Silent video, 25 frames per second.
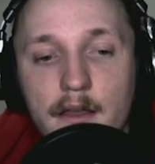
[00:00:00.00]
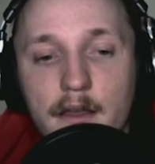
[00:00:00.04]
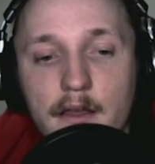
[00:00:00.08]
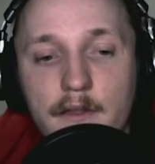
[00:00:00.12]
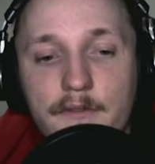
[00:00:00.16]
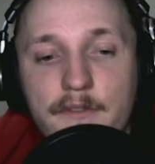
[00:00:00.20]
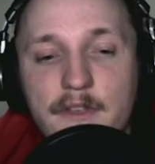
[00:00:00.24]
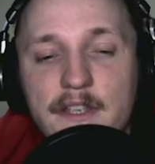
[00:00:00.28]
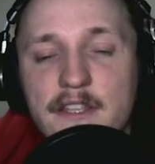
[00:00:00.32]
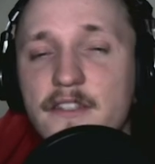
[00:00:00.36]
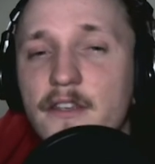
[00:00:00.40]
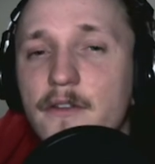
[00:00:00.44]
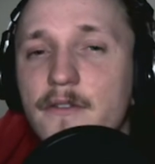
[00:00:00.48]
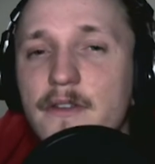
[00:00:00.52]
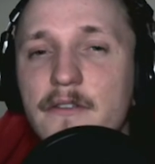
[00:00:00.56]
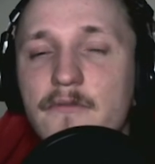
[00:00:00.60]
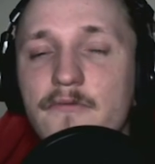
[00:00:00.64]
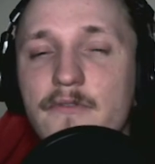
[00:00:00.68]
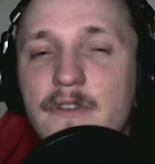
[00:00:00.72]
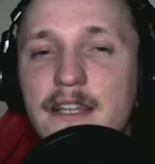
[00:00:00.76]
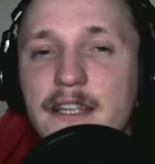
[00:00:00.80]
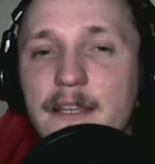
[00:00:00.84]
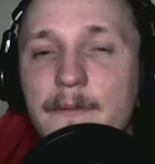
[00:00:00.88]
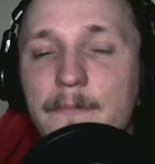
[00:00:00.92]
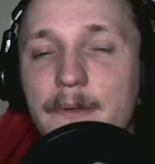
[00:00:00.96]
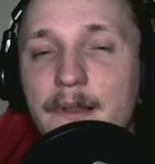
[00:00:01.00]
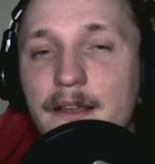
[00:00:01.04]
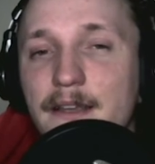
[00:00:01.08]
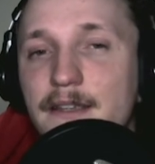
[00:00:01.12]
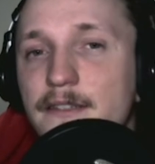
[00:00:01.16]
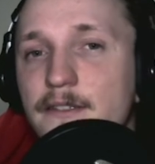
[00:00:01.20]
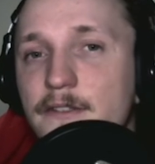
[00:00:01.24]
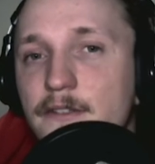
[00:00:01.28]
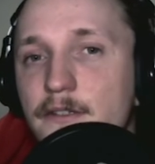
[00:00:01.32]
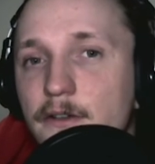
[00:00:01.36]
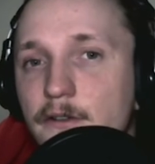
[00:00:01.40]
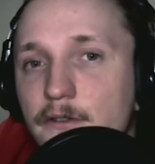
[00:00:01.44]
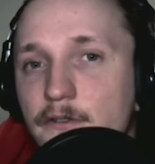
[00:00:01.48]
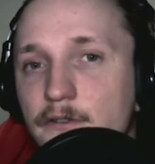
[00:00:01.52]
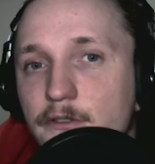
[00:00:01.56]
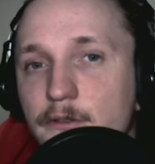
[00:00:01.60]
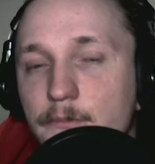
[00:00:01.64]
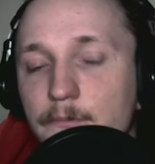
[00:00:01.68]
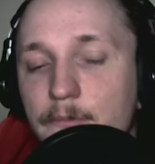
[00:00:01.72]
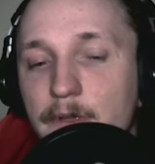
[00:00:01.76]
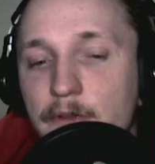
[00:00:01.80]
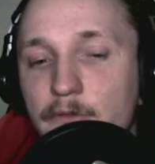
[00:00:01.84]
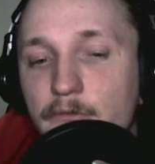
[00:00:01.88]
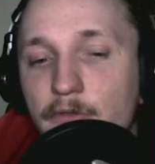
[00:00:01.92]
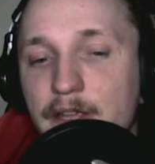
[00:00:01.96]
This only really applies to
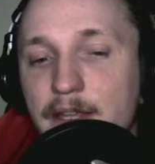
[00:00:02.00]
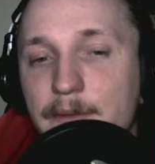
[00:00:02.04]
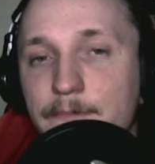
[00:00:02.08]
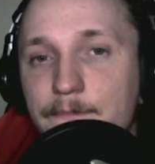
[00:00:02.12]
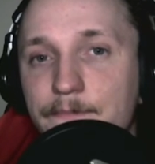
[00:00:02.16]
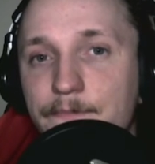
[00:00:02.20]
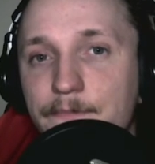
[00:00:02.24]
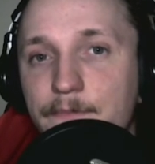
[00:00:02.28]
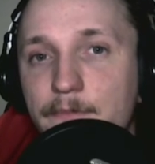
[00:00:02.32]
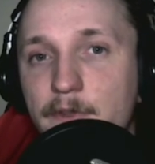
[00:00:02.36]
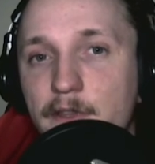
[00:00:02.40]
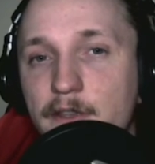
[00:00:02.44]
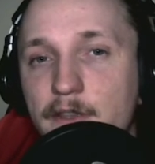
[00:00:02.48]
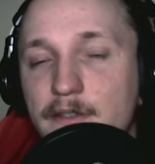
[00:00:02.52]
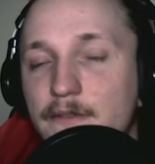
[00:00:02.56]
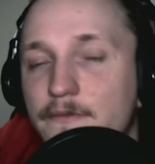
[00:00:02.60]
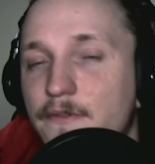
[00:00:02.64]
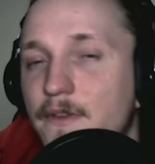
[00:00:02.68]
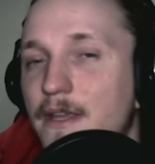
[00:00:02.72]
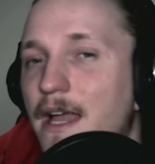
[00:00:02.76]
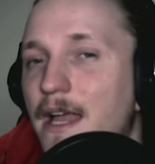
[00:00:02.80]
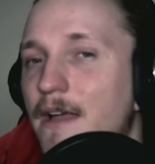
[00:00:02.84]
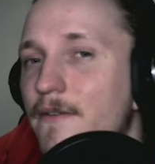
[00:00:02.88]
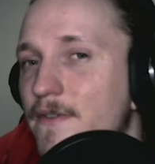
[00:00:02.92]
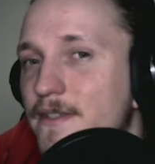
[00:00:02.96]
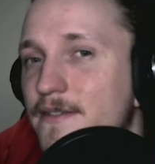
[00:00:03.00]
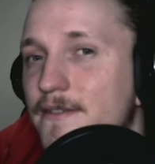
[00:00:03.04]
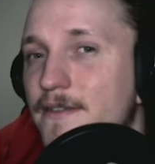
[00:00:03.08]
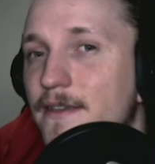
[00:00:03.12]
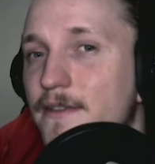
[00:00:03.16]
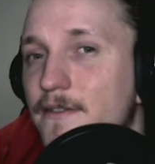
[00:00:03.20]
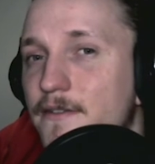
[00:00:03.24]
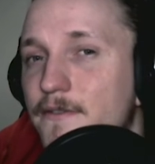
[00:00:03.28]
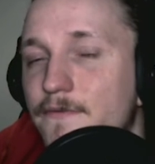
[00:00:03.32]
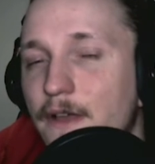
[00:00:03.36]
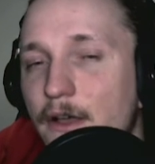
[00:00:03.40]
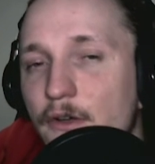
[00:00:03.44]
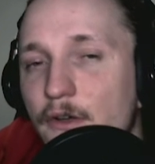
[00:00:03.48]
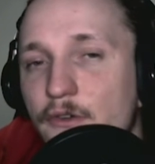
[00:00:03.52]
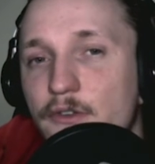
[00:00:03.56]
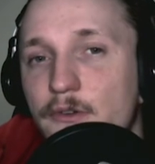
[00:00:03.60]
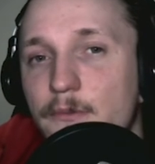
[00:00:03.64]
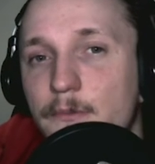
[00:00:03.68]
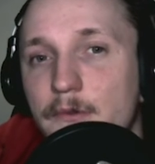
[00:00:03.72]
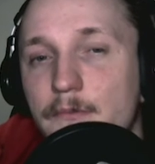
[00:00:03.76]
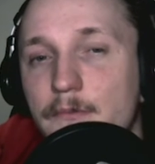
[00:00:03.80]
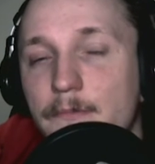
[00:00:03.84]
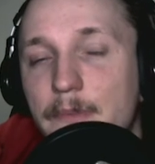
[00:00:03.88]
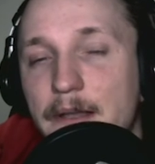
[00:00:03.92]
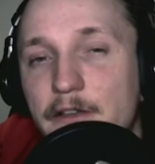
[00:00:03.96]
constant bitrate, because if you have it set to
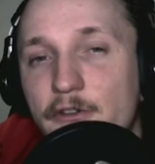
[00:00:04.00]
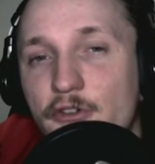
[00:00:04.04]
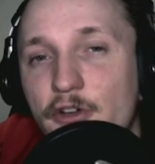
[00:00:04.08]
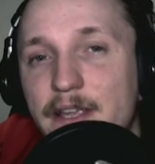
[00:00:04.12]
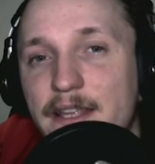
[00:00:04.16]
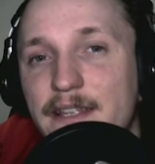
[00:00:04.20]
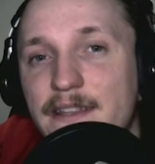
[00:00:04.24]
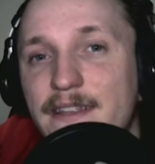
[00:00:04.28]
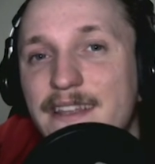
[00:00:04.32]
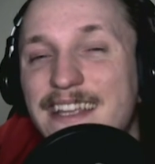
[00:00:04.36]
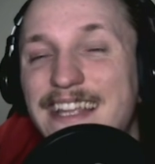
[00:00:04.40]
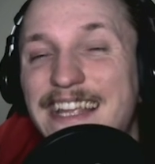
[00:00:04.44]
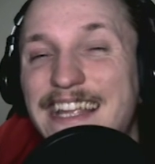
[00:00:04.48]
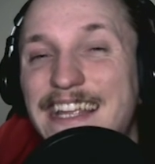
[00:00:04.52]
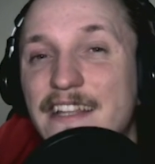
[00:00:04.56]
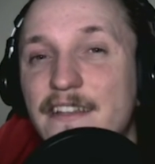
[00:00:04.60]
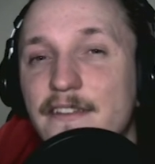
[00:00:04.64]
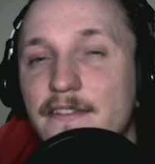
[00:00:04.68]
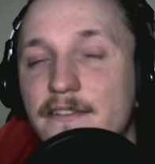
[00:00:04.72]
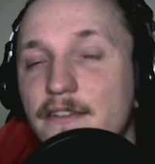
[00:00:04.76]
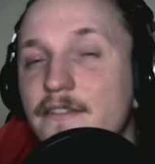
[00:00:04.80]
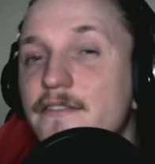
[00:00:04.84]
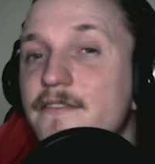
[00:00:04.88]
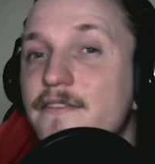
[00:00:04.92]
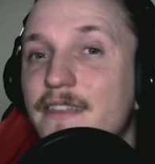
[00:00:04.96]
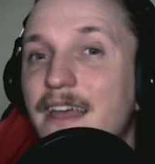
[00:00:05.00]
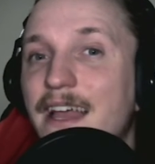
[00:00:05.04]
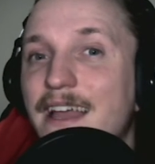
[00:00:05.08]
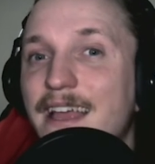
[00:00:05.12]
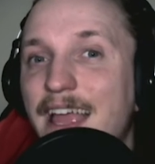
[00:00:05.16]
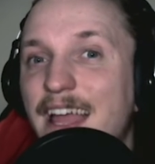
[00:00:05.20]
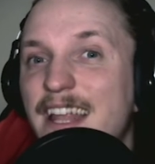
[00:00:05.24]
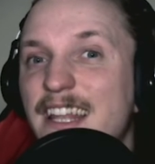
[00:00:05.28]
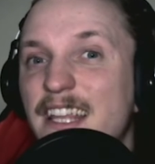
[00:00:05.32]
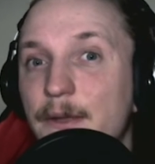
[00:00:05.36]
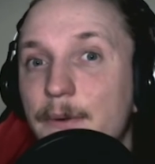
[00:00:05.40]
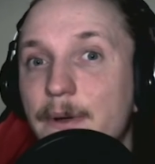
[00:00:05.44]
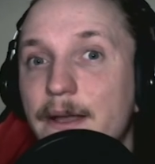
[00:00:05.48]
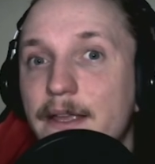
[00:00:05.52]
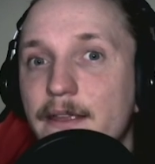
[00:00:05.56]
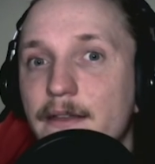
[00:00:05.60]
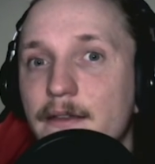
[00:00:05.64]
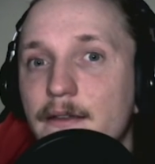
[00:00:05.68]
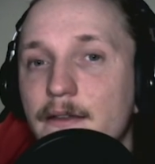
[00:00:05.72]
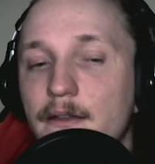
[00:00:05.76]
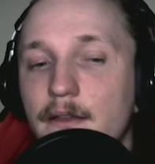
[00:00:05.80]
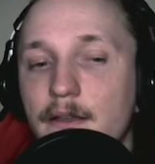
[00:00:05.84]
variable bitrate, it does that anyway.